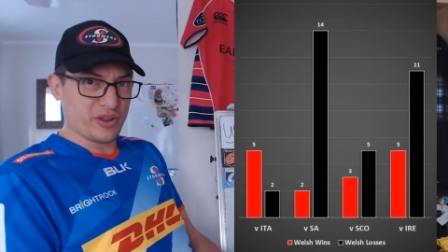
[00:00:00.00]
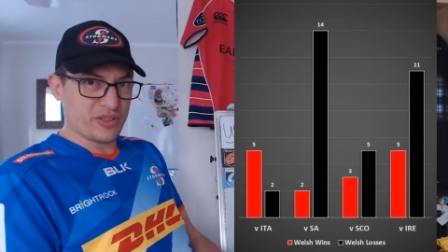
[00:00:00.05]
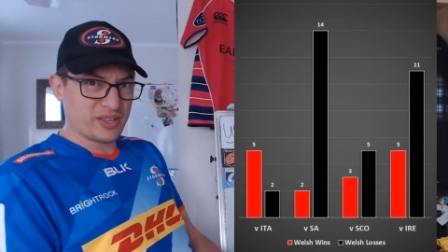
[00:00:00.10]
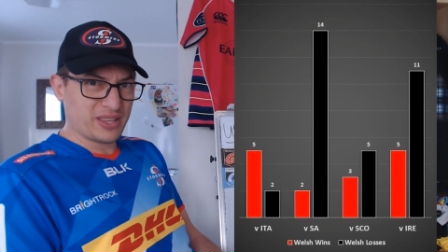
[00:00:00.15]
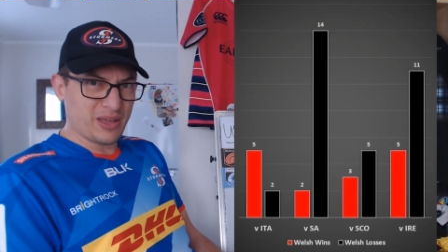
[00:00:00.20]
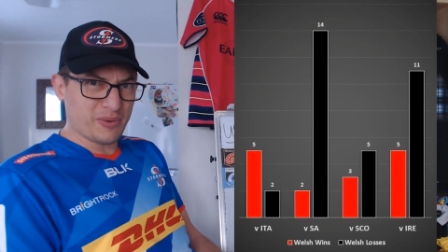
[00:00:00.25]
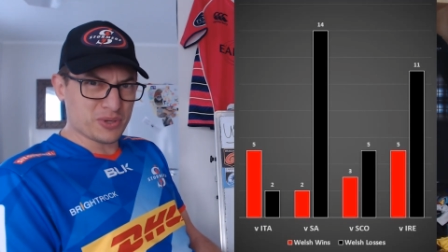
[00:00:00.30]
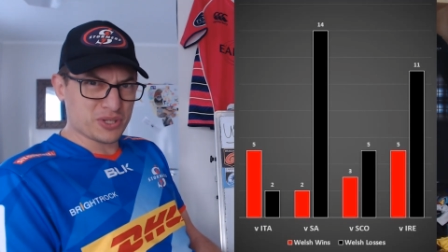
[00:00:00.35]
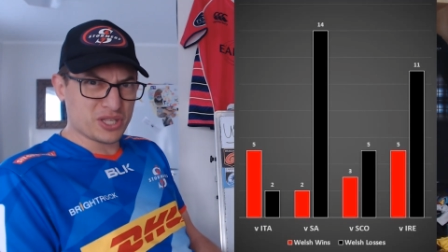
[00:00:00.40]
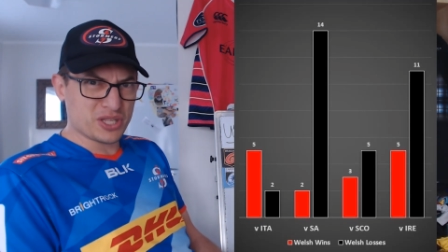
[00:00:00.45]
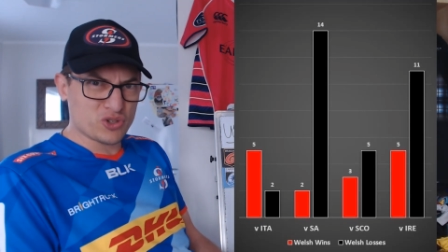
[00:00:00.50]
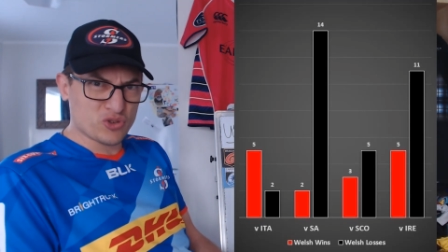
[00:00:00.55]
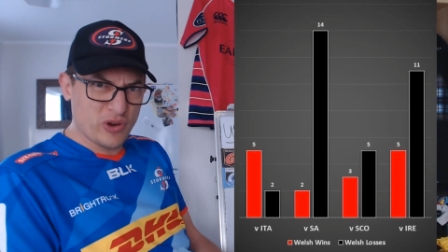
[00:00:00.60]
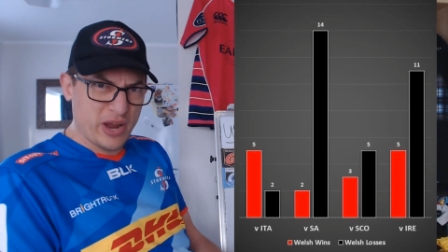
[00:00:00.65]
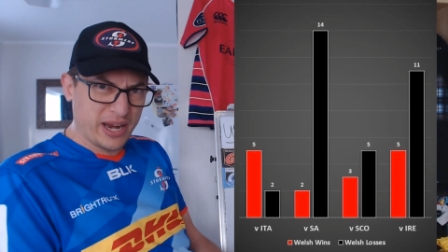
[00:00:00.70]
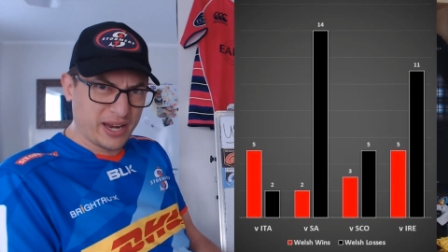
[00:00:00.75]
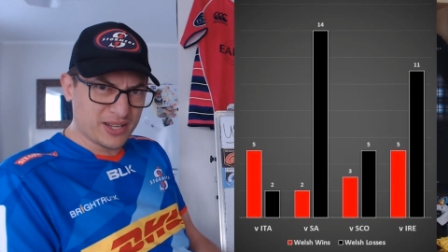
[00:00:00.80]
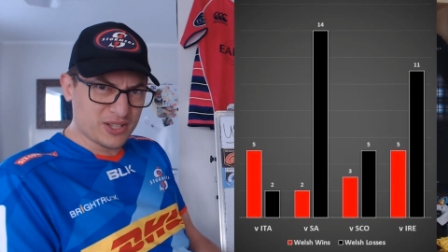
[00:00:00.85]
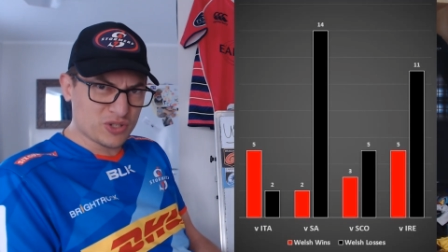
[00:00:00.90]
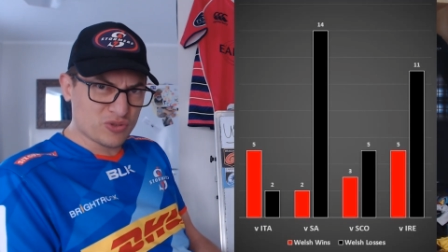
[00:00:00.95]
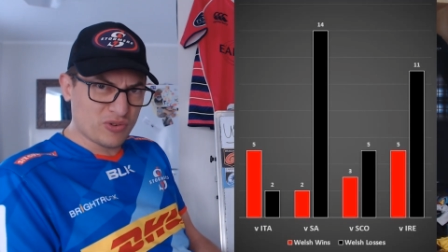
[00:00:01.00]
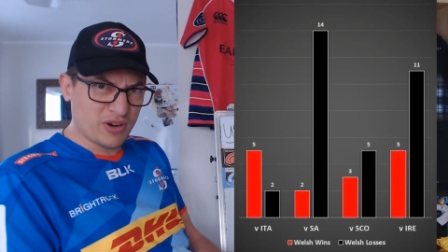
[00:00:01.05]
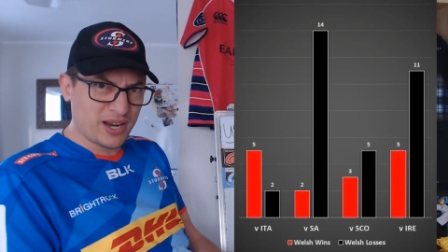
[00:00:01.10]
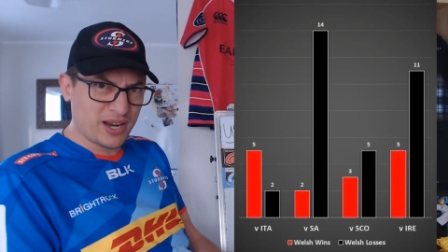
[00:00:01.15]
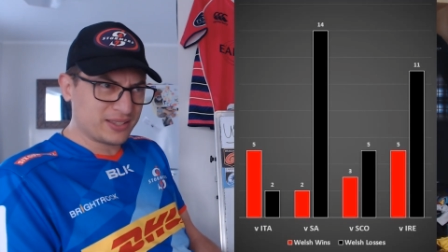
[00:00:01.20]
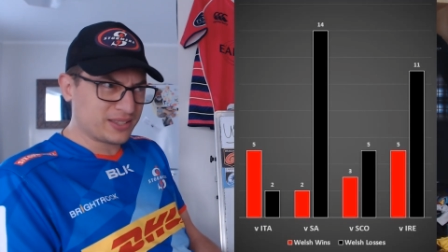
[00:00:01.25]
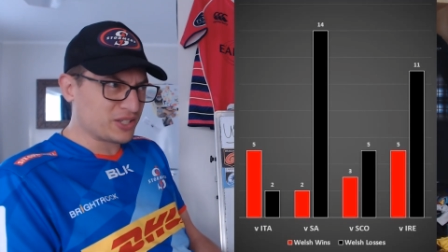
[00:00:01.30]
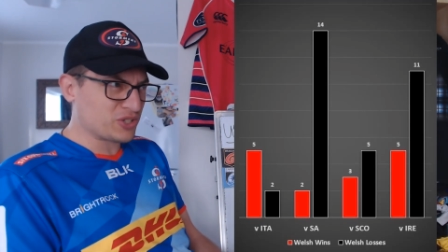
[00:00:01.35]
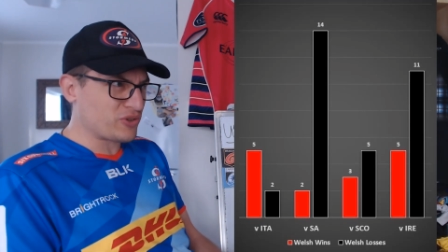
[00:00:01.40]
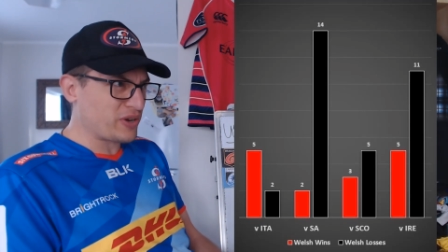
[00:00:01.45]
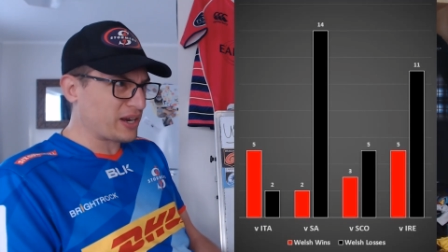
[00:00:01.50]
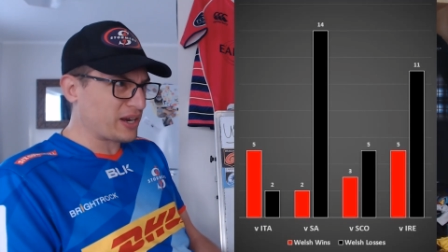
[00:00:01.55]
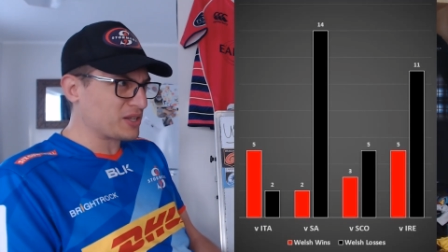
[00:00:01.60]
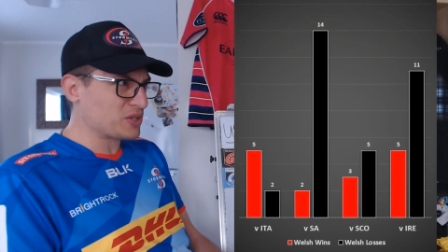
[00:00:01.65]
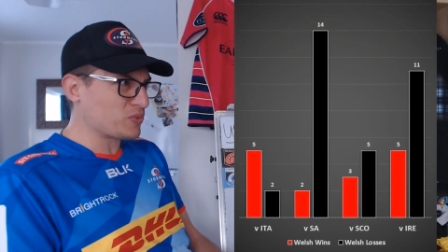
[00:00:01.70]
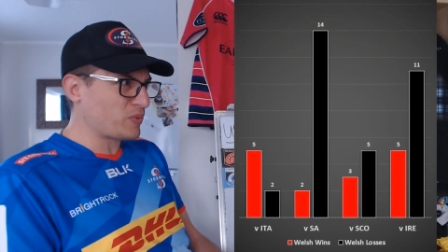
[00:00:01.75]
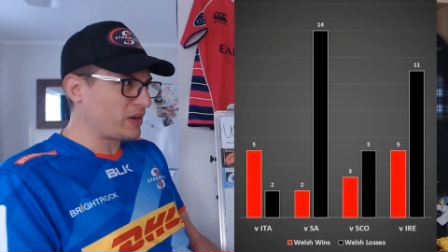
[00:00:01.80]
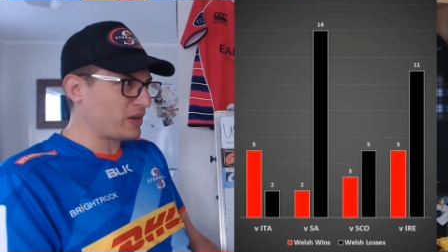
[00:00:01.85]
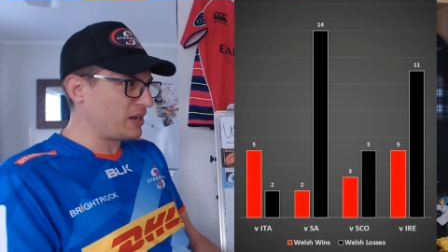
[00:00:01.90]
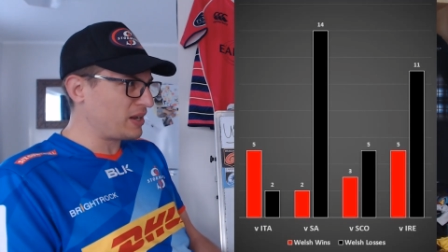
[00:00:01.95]
I think that was the Dragons, right? The
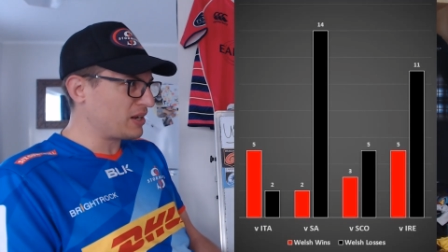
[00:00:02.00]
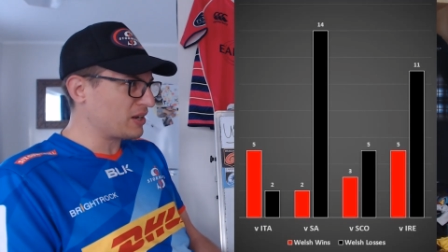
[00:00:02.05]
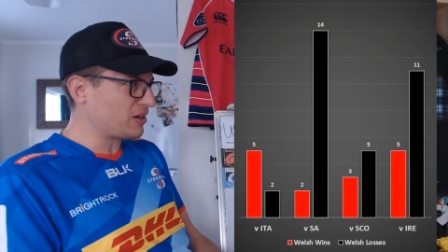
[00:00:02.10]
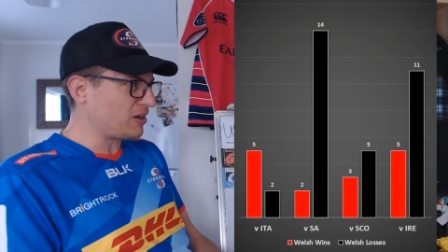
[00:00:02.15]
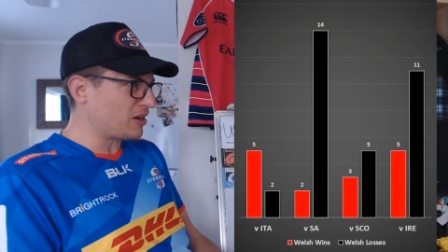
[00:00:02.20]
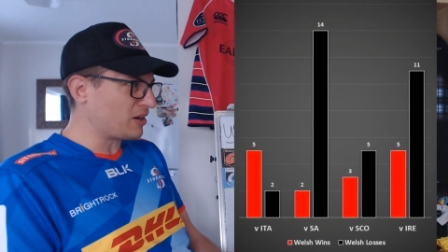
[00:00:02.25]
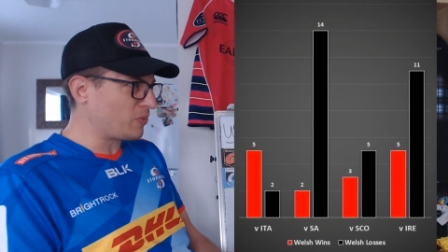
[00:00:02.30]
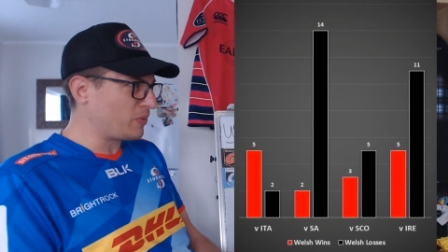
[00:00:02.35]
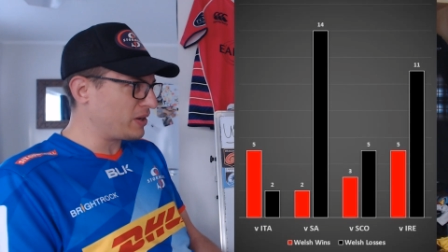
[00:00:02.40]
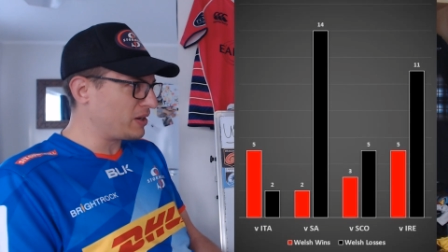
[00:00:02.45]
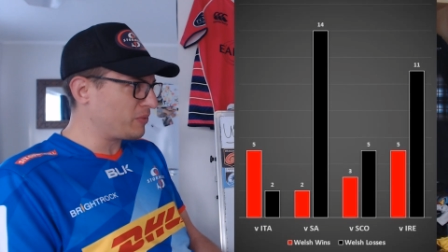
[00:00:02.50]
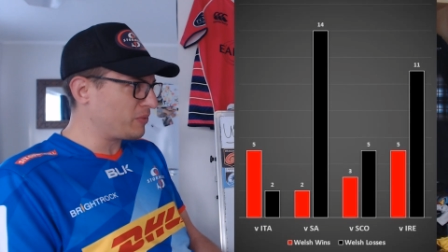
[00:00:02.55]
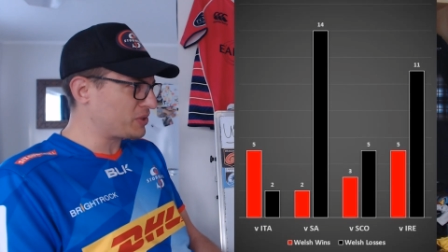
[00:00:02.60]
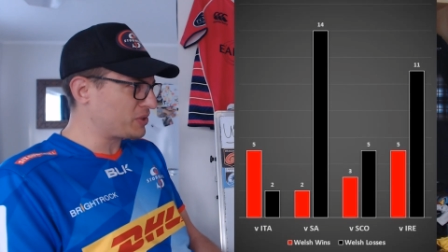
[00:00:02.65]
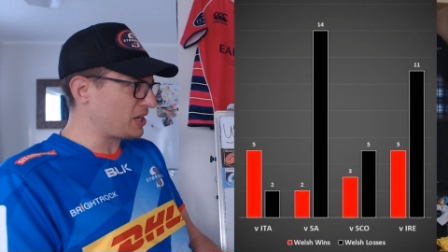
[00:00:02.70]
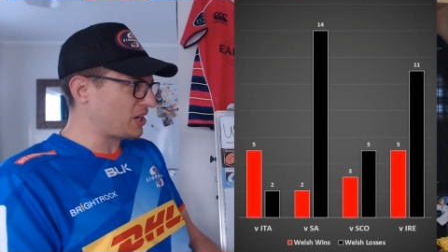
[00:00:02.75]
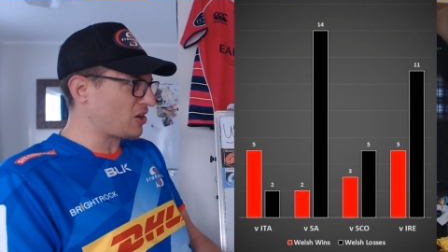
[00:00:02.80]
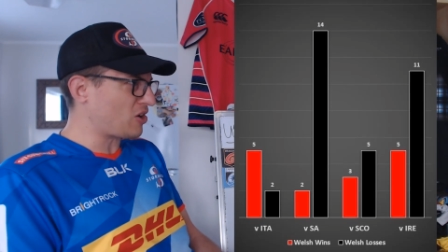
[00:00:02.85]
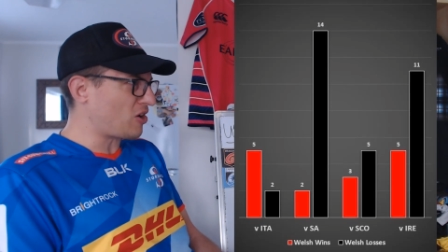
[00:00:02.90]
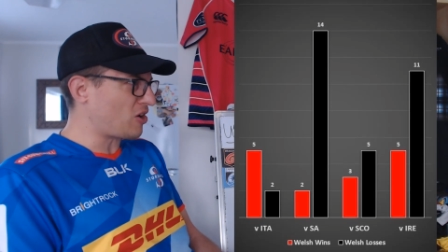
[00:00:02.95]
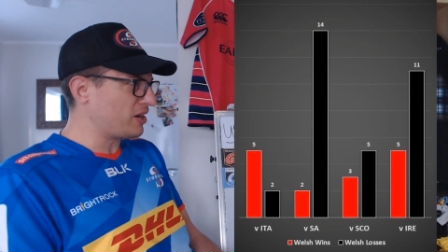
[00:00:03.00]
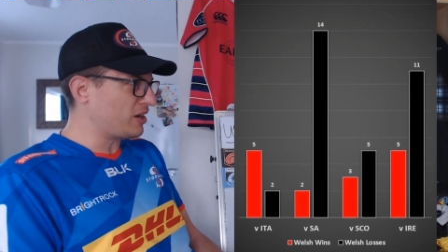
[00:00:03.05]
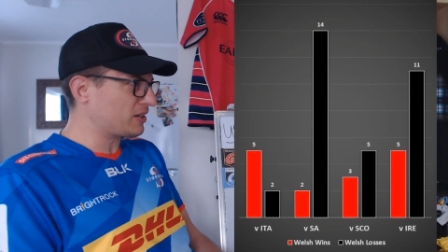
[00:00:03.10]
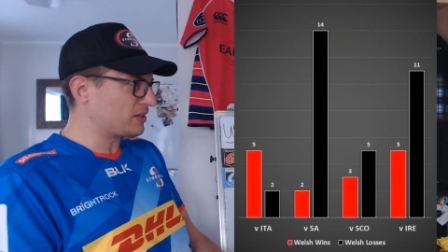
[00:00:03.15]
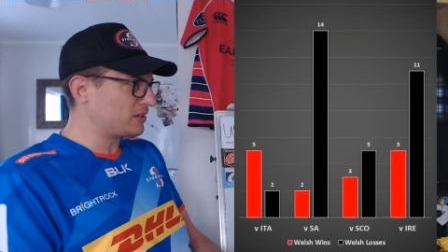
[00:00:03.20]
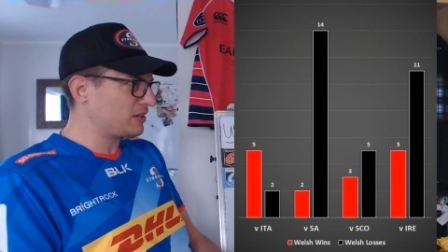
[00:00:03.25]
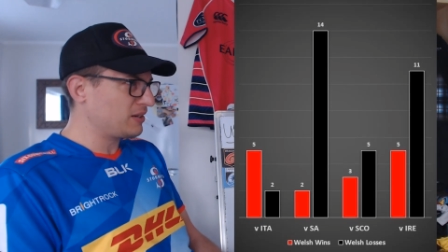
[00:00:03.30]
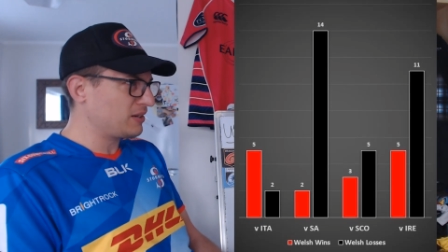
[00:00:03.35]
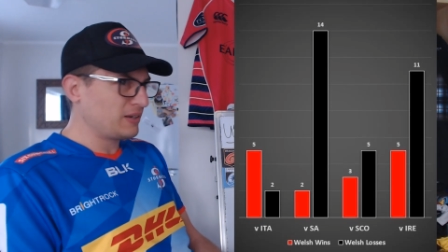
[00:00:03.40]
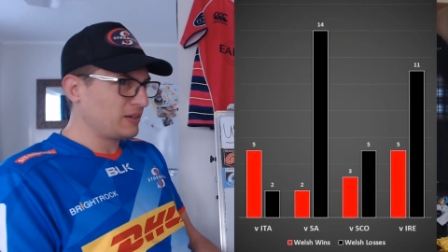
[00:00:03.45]
Dragons went in and got a win. Was it at Connacht?